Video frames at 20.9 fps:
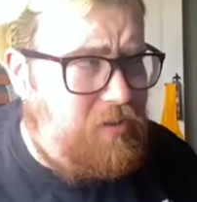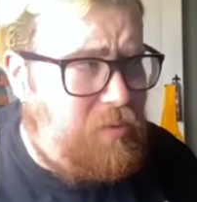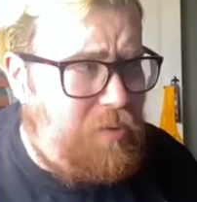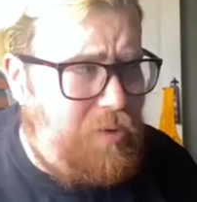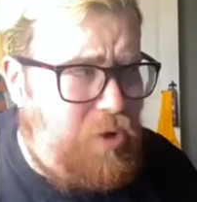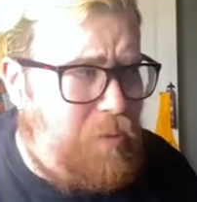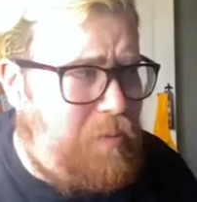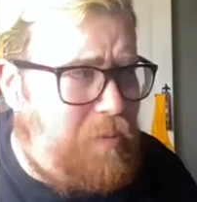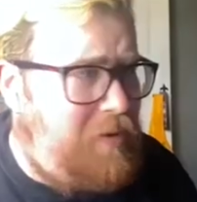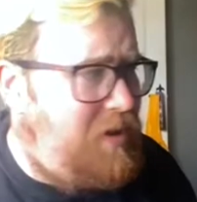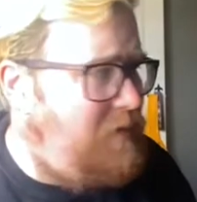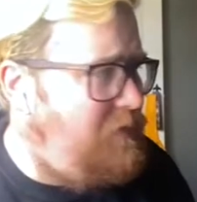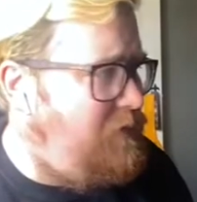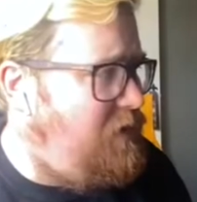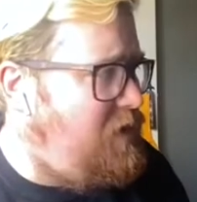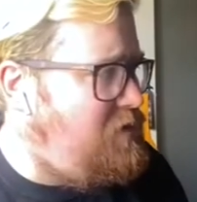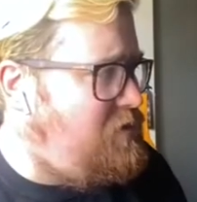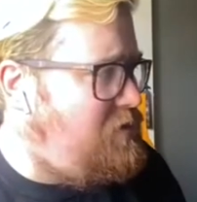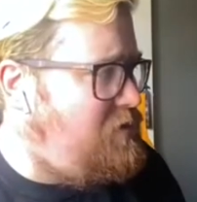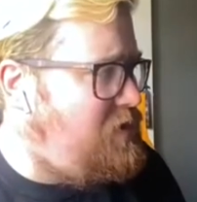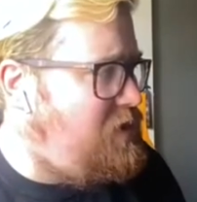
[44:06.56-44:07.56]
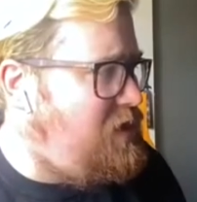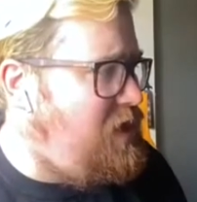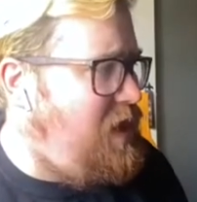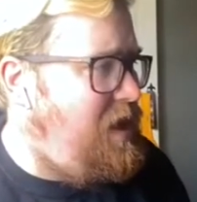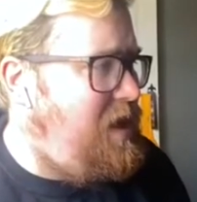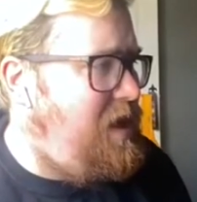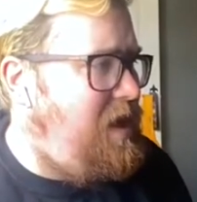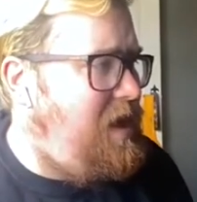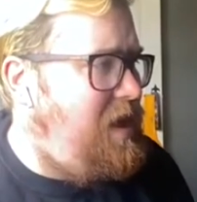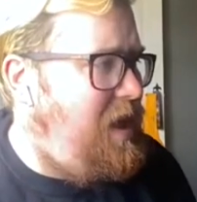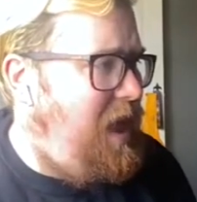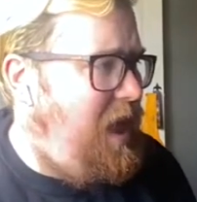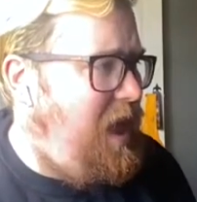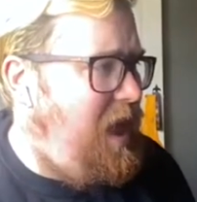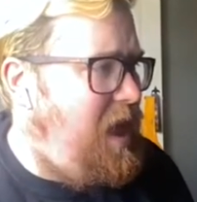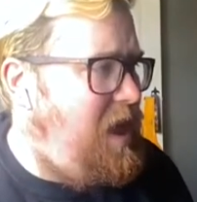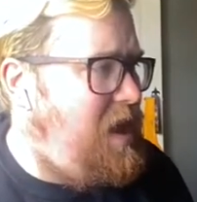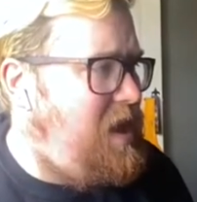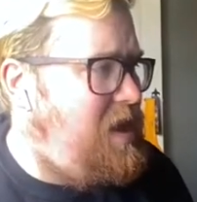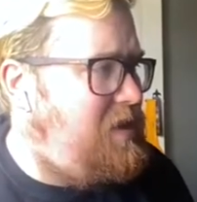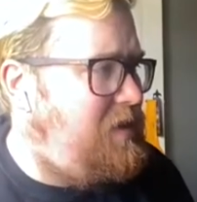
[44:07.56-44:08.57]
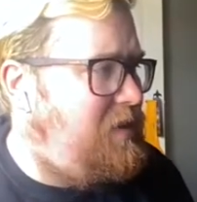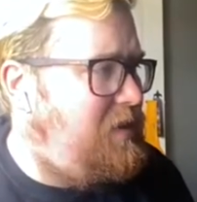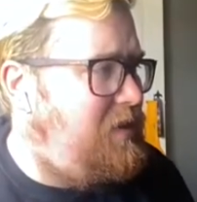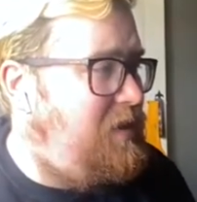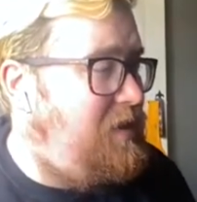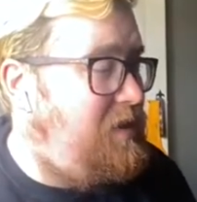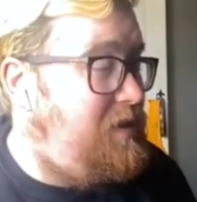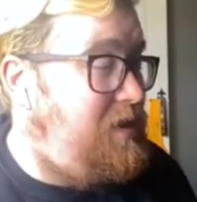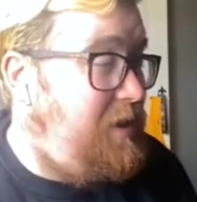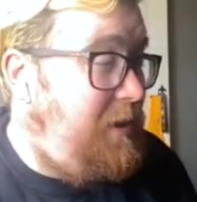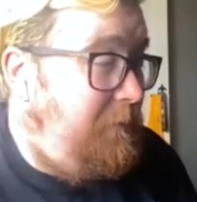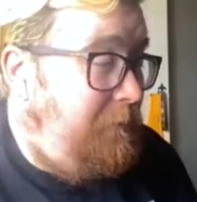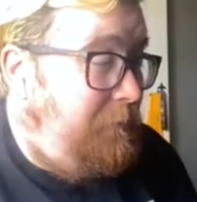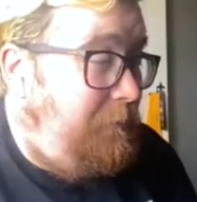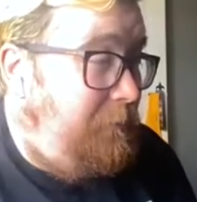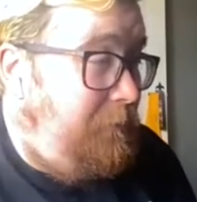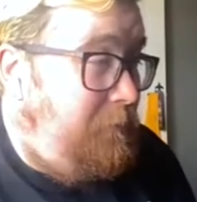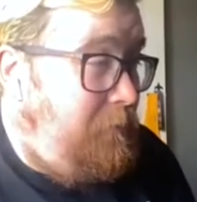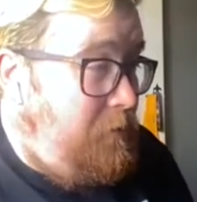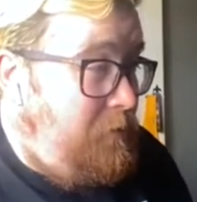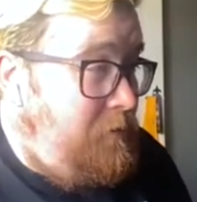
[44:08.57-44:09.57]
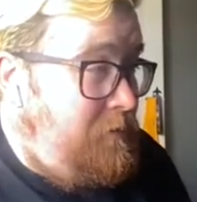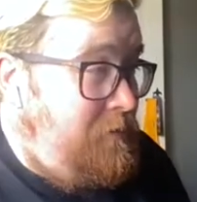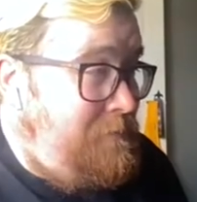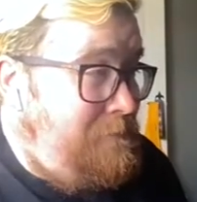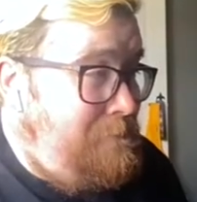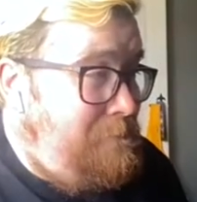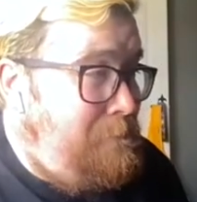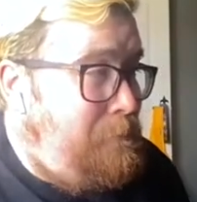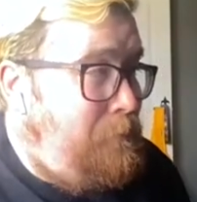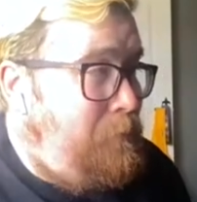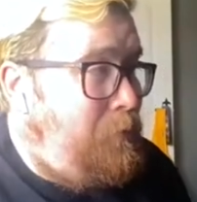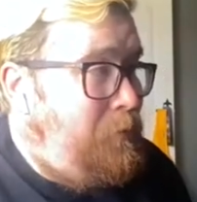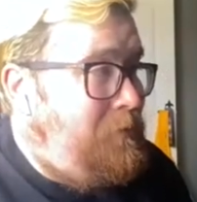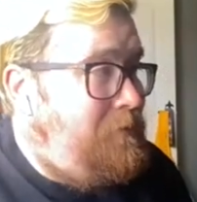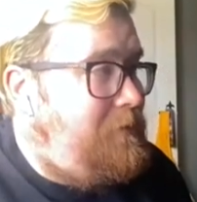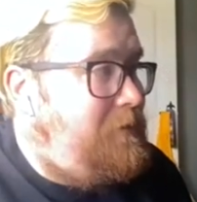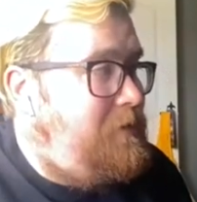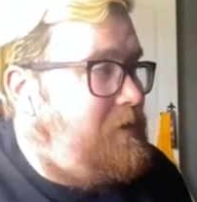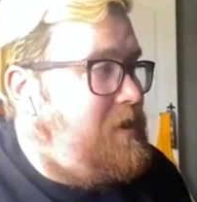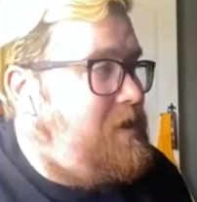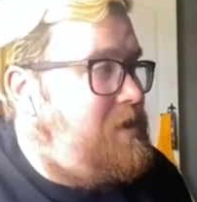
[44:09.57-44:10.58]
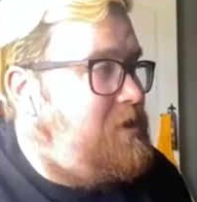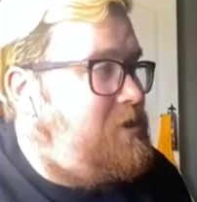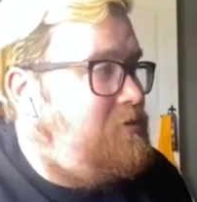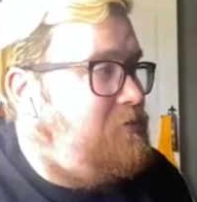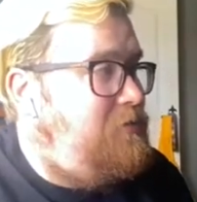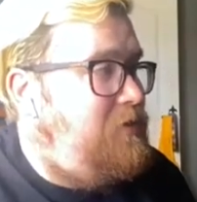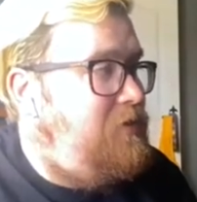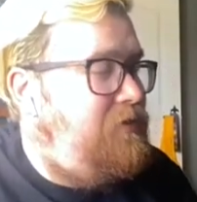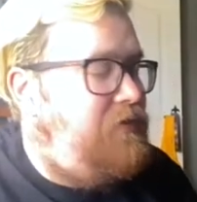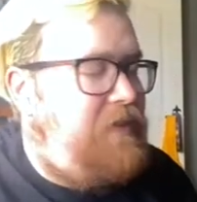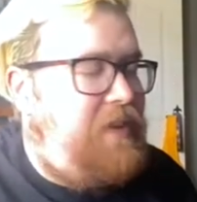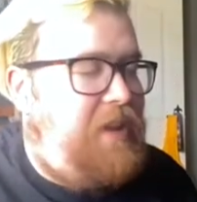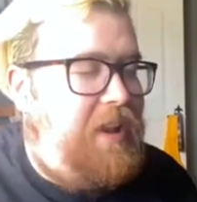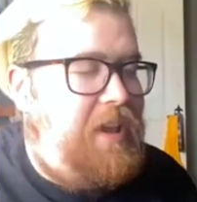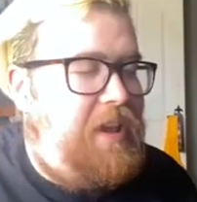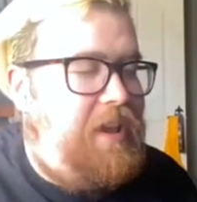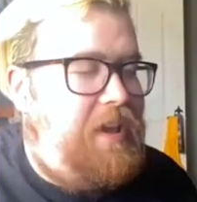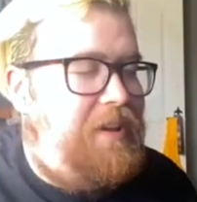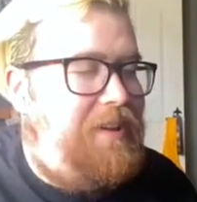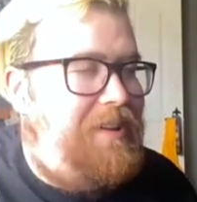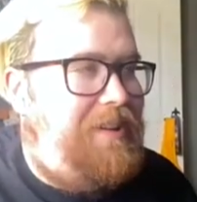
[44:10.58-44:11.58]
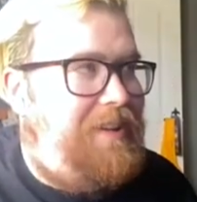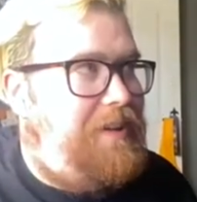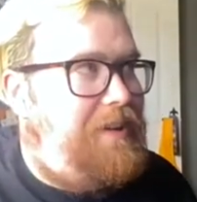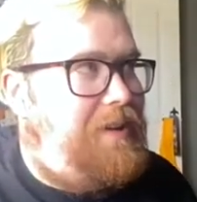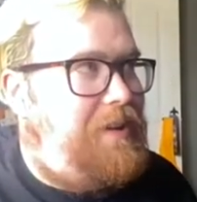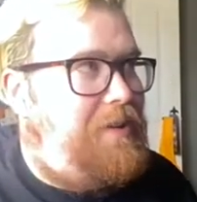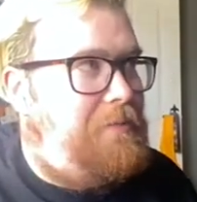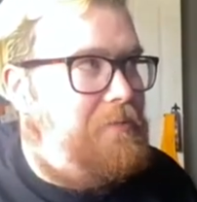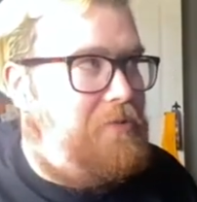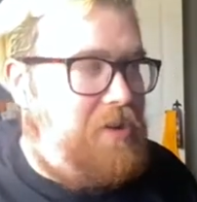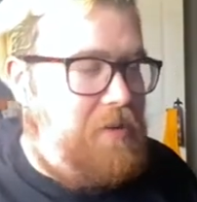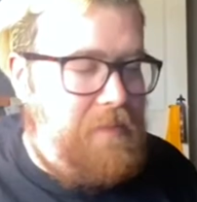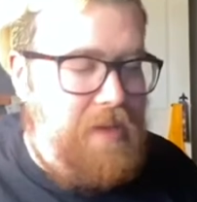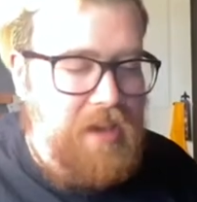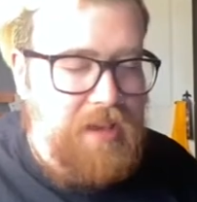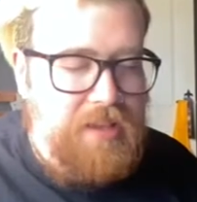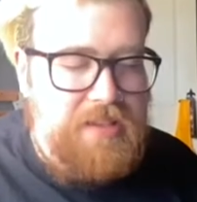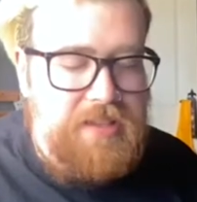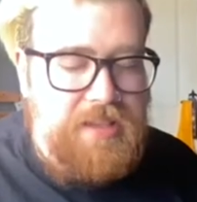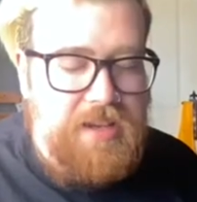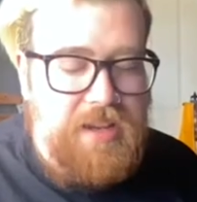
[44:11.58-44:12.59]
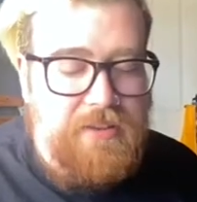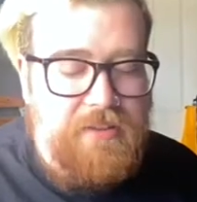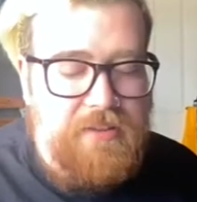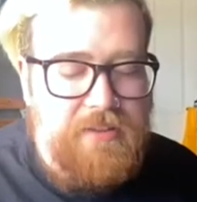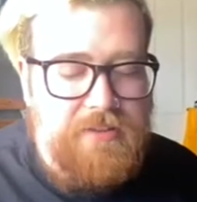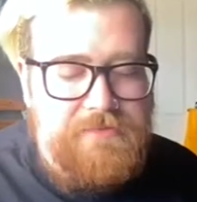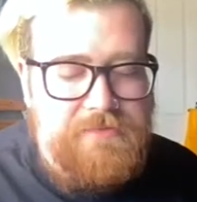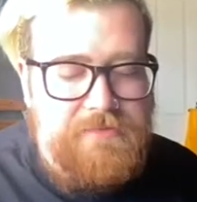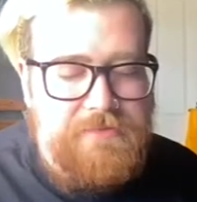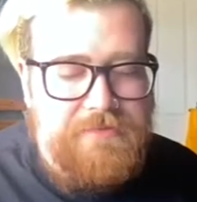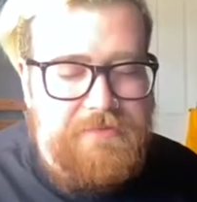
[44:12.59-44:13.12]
to a couple of conventions, and they're fun, but it does feel like a money making scenario.